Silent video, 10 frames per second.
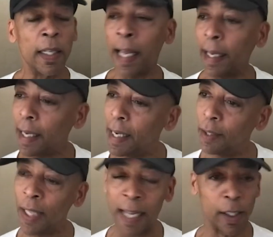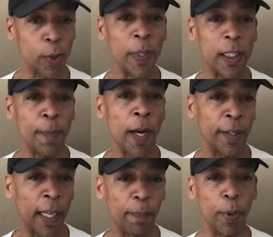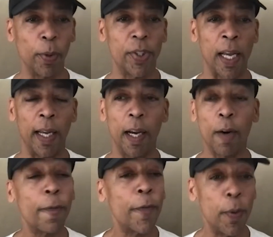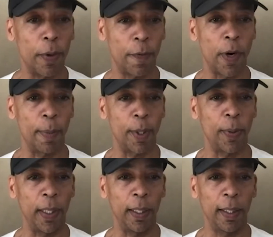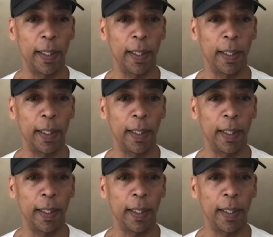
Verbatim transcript: like hit that sweet spot, that bullseye, are few and far between.